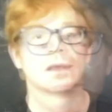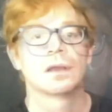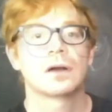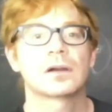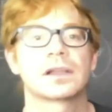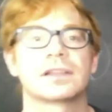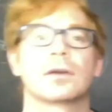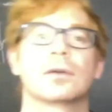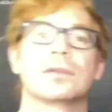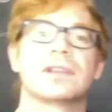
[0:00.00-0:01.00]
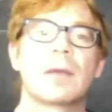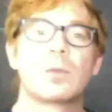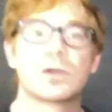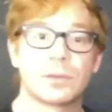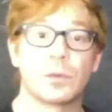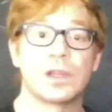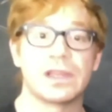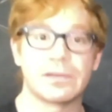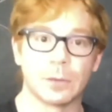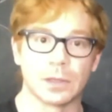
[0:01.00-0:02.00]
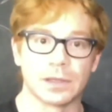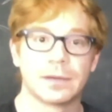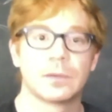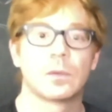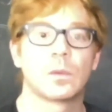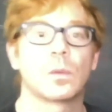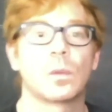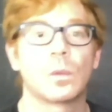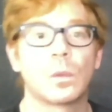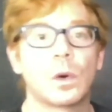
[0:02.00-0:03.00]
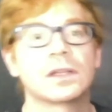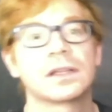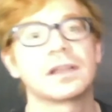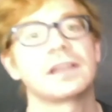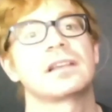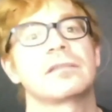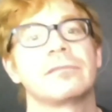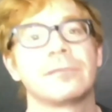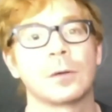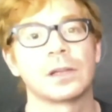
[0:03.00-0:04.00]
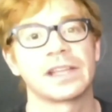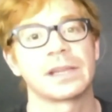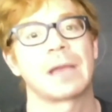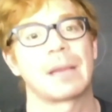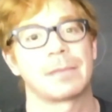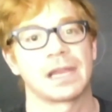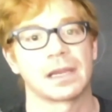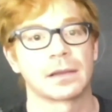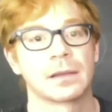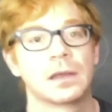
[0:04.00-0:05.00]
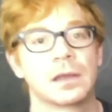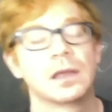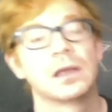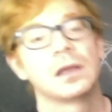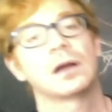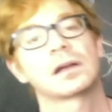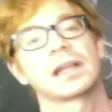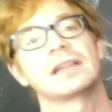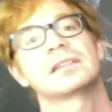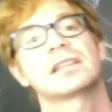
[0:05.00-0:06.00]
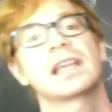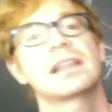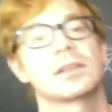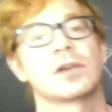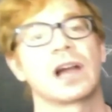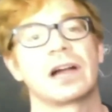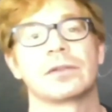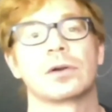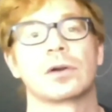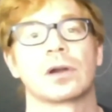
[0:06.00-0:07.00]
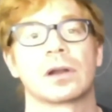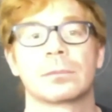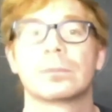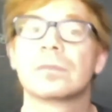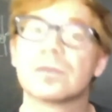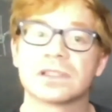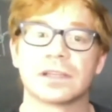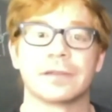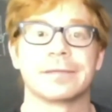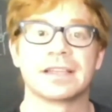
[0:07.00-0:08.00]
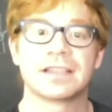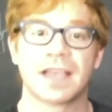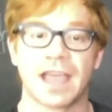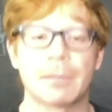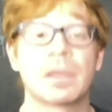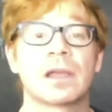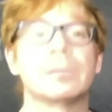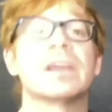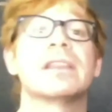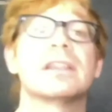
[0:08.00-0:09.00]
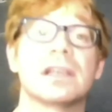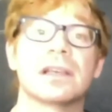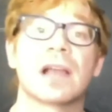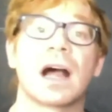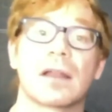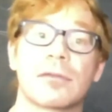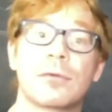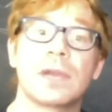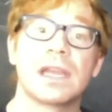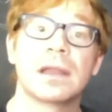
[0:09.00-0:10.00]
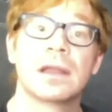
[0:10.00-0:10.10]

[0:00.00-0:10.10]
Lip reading: Okay, so that was the Windy fold. What is a folding mapping? Okay, say that you have your surface M embedded in R3,